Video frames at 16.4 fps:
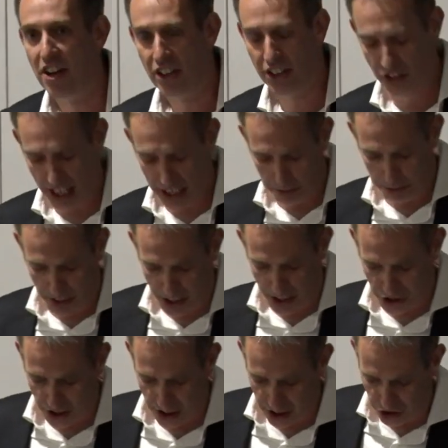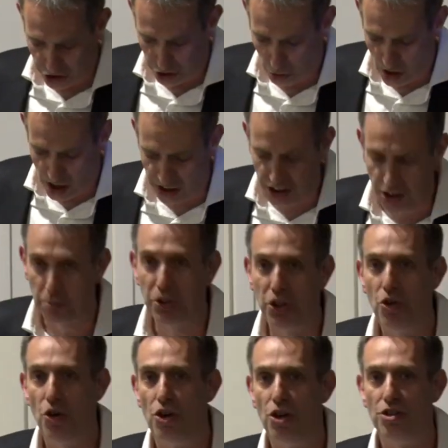great pleasure to welcome you
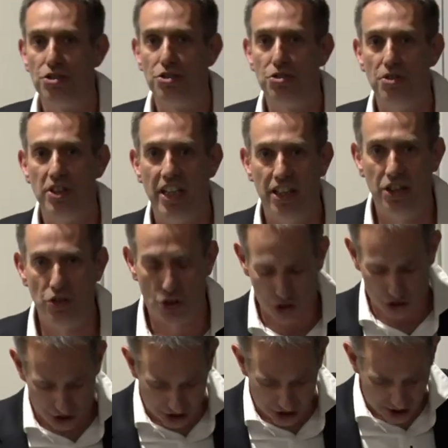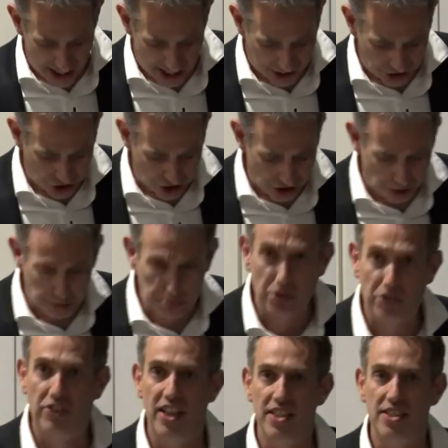all to the inaugural lecture of
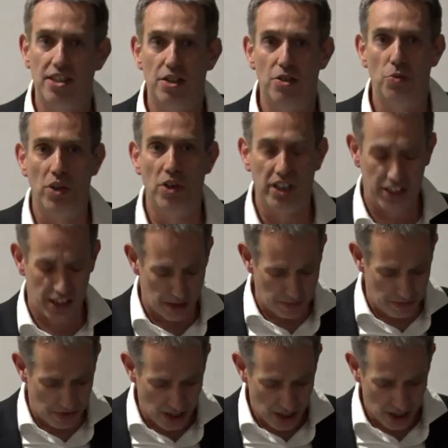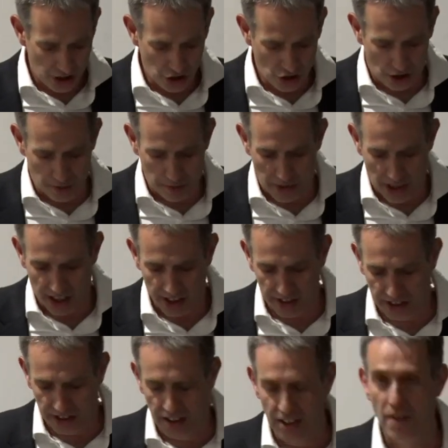Professor William Knottenbelt.
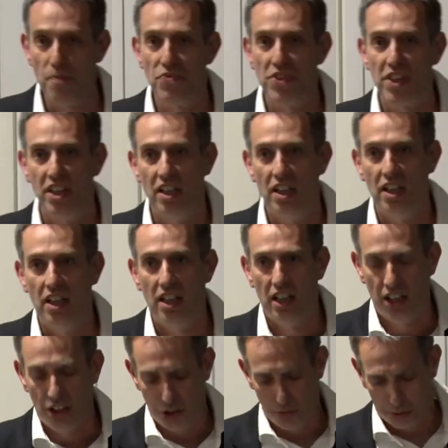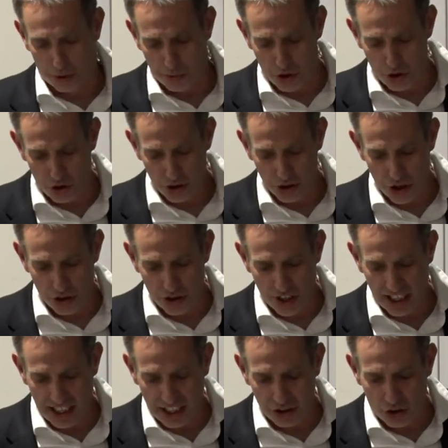You probably all know that
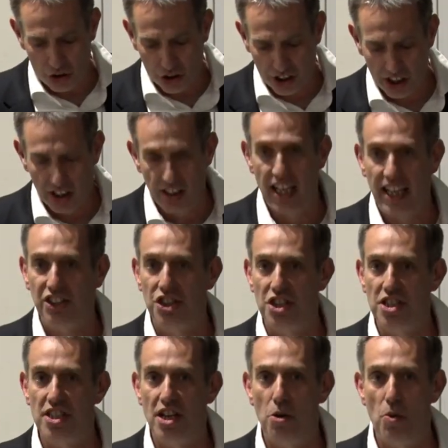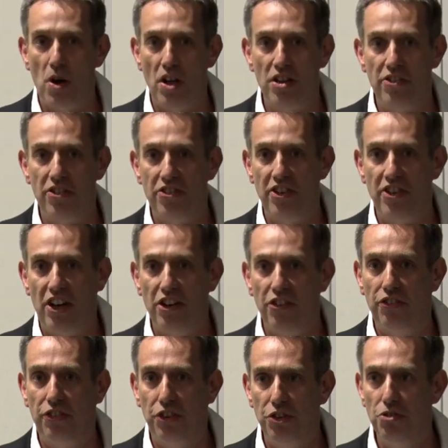inaugural lectures are one of the very
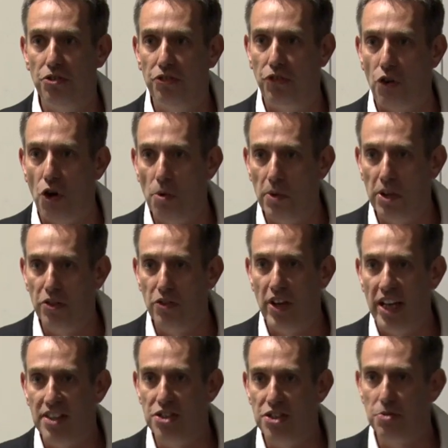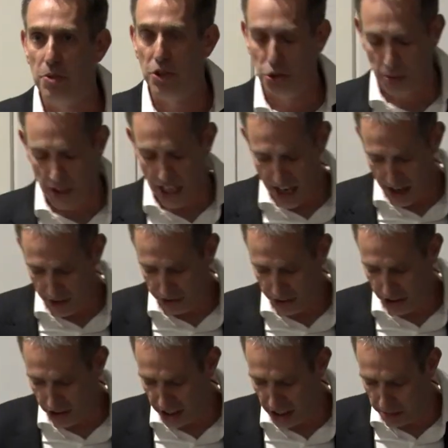few formal events which we have
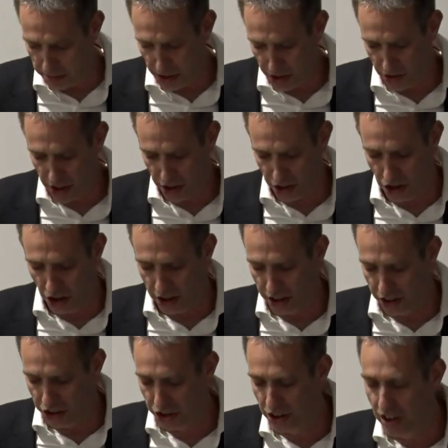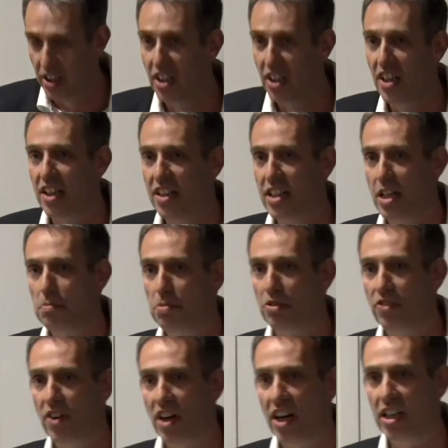here at Imperial College. They
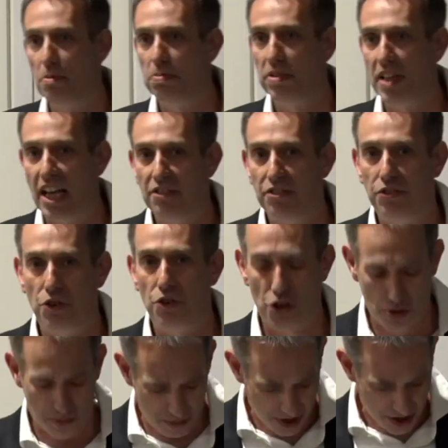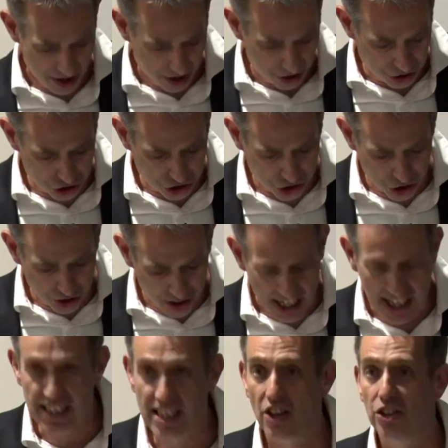provide a platform to
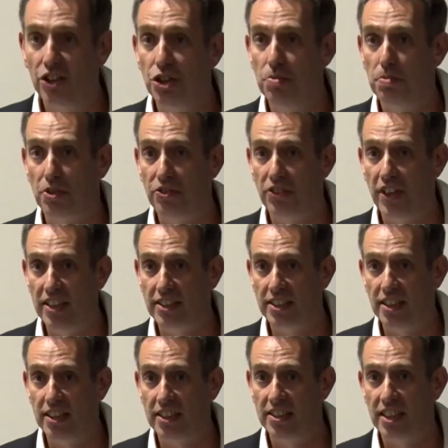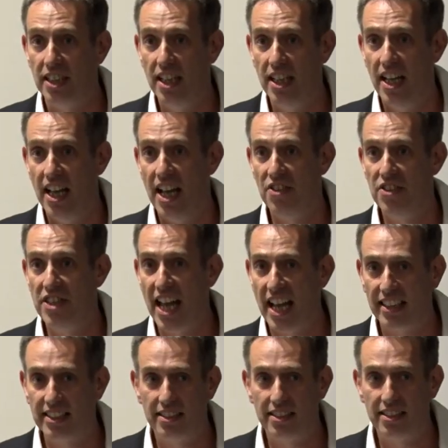showcase our new professors and the
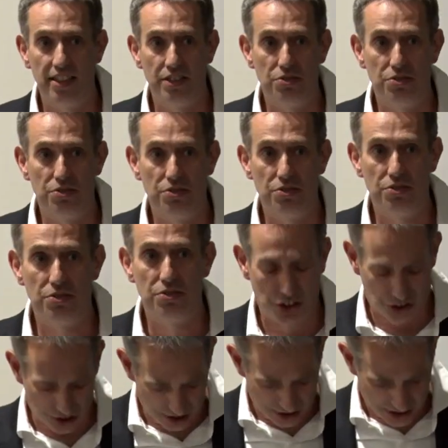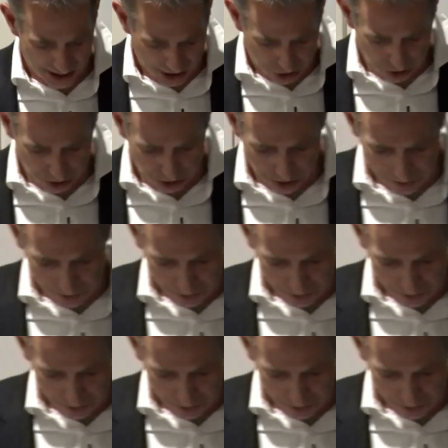excellent research they do.